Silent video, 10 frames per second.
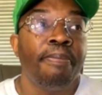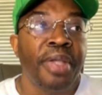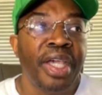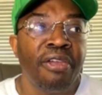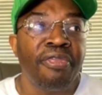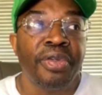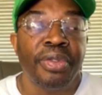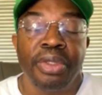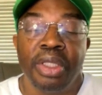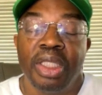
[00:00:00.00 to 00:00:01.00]

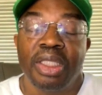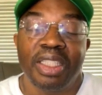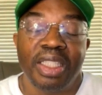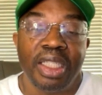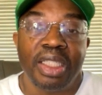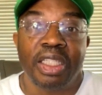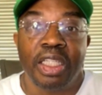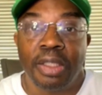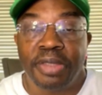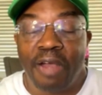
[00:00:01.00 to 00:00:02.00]
Pettiford, the kid that
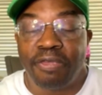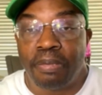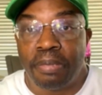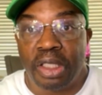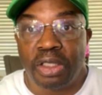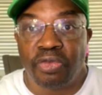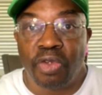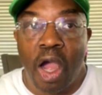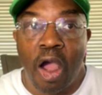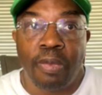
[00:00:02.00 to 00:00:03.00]
comes off the bench
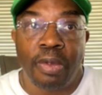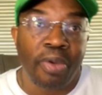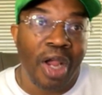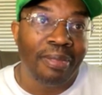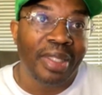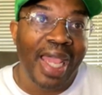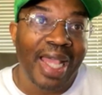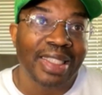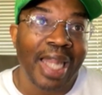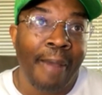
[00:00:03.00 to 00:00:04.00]
for Auburn, probably
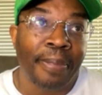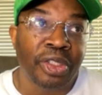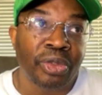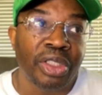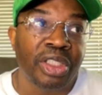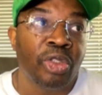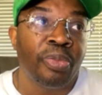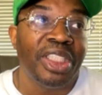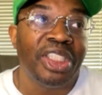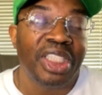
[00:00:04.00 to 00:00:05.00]
has an opportunity to
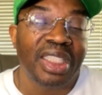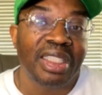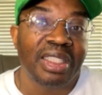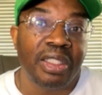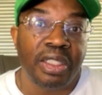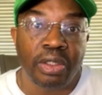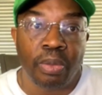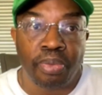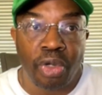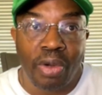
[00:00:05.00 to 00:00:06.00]
be just as good as a
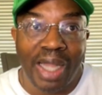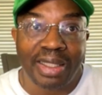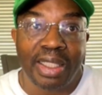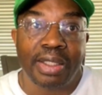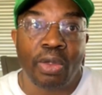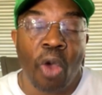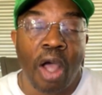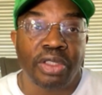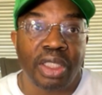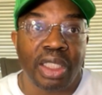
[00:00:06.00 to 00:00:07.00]
pro. I think that
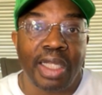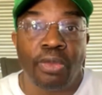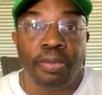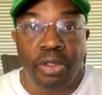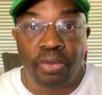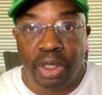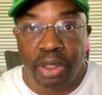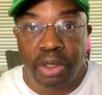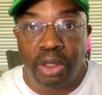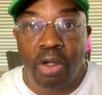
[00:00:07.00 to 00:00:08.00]
Walter Clayton would be a really
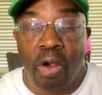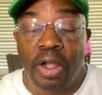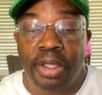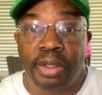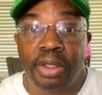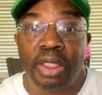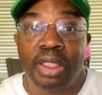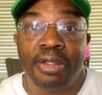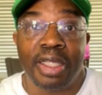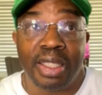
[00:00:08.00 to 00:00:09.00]
good guard in
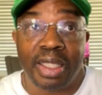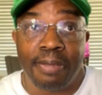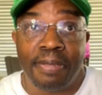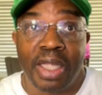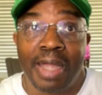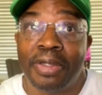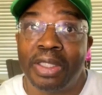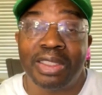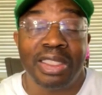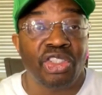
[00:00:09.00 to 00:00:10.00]
the NBA
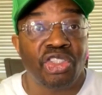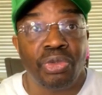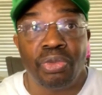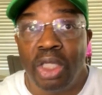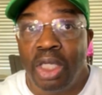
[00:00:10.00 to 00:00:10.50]
because he can shoot.